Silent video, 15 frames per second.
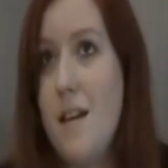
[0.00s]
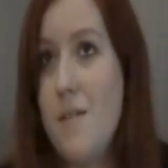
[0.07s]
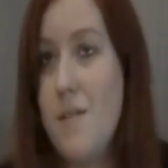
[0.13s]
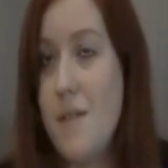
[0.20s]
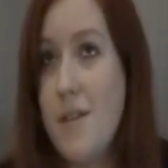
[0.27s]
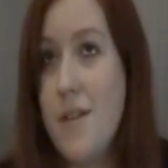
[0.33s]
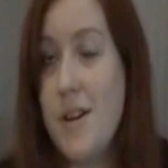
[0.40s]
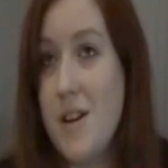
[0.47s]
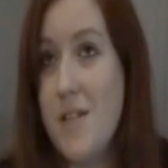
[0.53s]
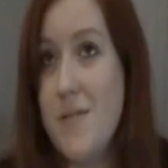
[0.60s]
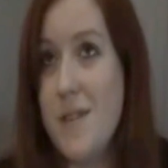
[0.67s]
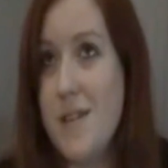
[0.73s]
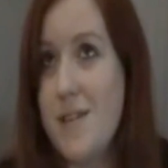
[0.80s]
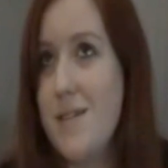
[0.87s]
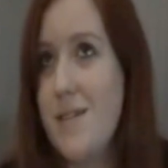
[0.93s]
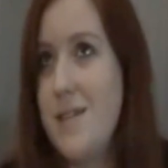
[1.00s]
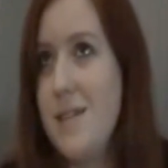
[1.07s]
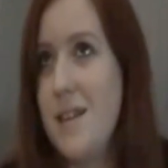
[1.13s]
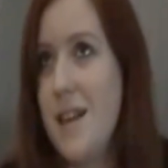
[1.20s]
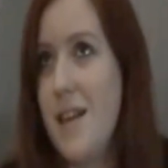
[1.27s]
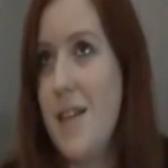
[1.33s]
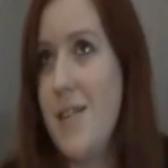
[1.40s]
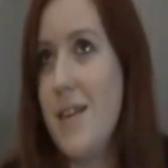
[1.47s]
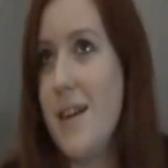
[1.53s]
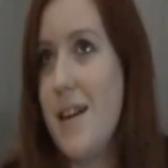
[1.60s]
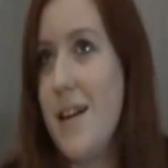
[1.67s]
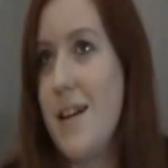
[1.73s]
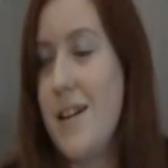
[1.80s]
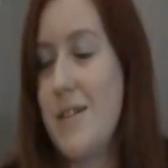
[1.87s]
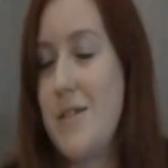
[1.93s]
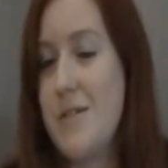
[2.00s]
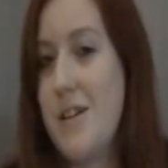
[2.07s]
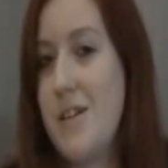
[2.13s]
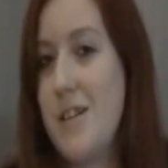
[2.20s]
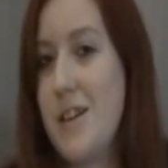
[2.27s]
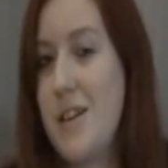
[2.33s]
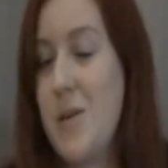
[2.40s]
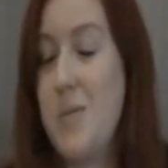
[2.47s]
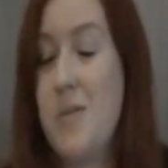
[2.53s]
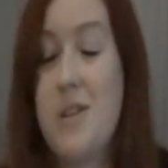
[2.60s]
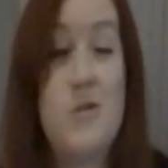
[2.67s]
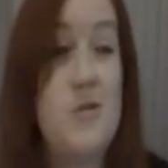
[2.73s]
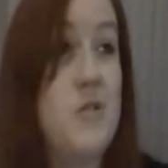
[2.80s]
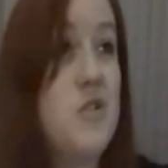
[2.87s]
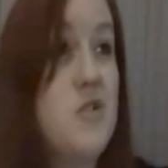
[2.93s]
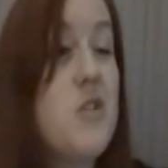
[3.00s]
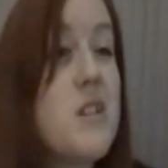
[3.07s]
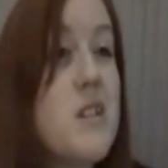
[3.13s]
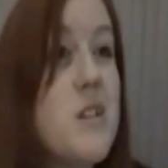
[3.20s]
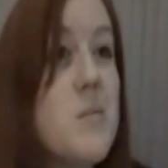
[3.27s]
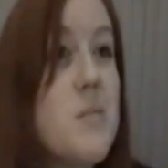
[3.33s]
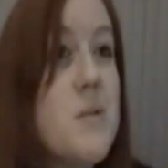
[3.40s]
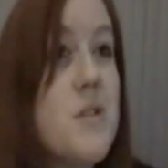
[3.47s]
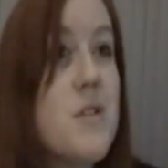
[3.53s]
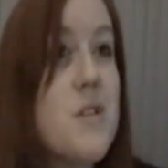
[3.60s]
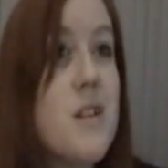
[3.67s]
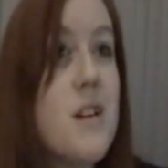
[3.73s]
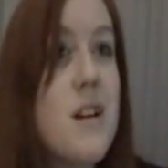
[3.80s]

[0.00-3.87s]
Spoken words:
very obvious that I do not like Helper. I do not trust Helper.